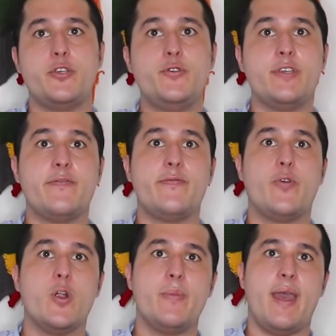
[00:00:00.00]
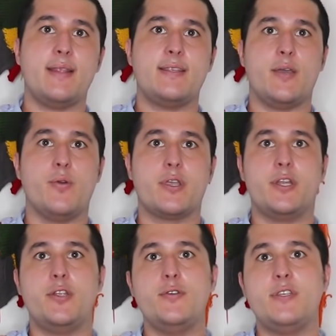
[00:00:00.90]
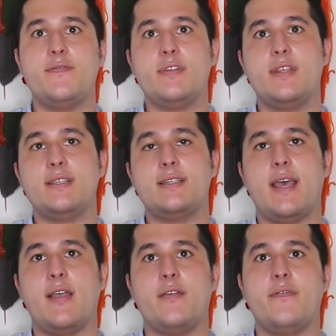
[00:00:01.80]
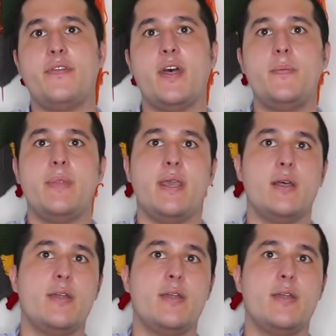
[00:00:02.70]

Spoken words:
using formats that were conducive to this style of thumbnail,